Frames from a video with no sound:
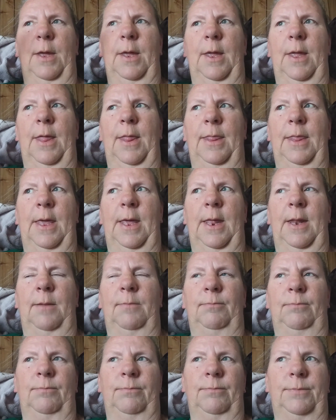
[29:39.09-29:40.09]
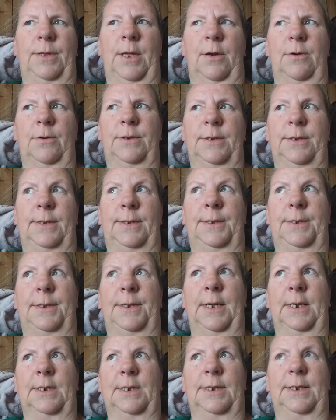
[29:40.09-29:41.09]
and then there's
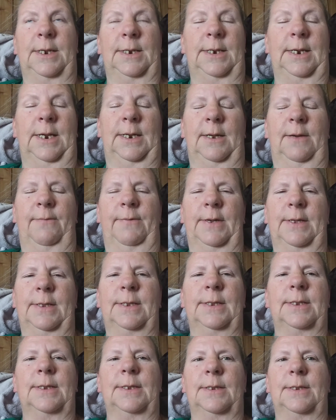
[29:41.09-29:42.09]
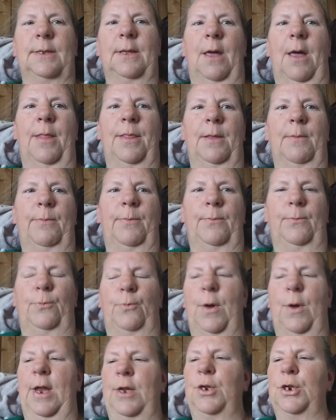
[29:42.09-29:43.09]
6 to 10 of us on the
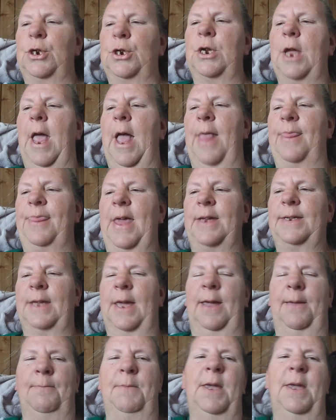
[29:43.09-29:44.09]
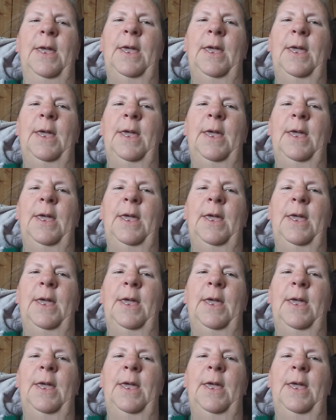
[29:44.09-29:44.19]
ranch at that time,